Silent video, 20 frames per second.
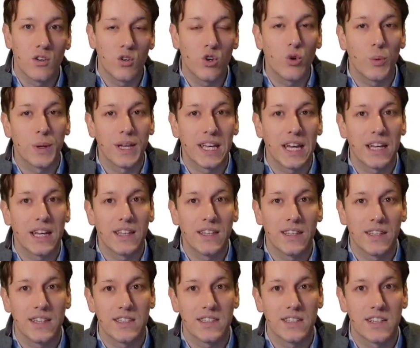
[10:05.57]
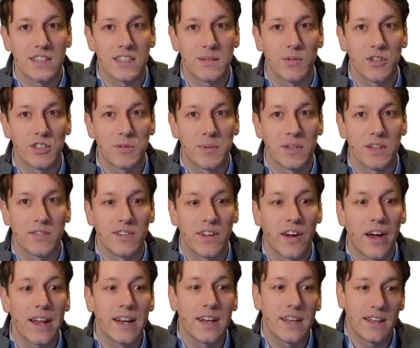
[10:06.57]
All we get is that it's a multiple of
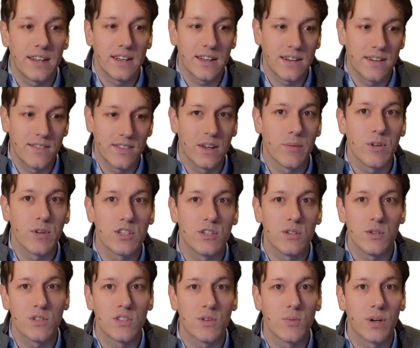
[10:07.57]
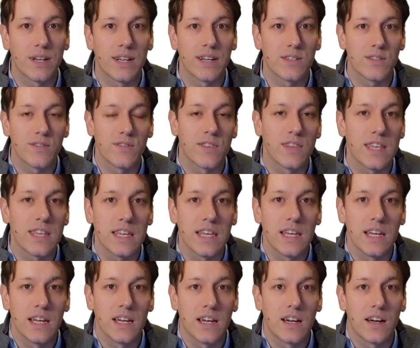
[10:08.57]
9, and then we choose the one out of the
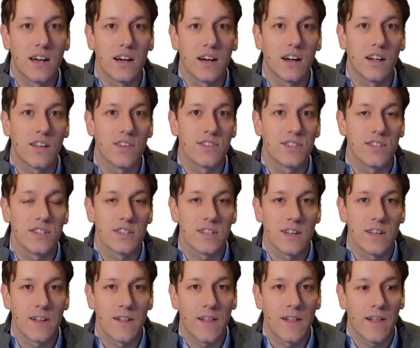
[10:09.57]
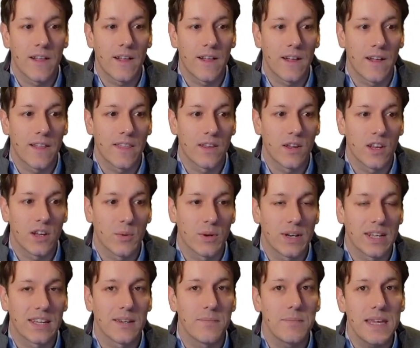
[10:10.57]
answers, the only
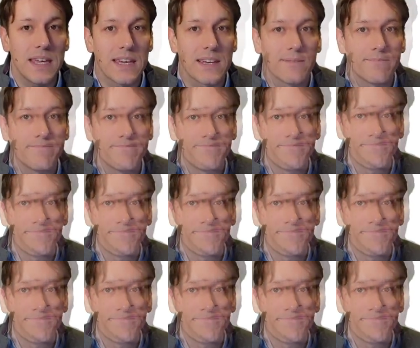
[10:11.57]
one it can be here.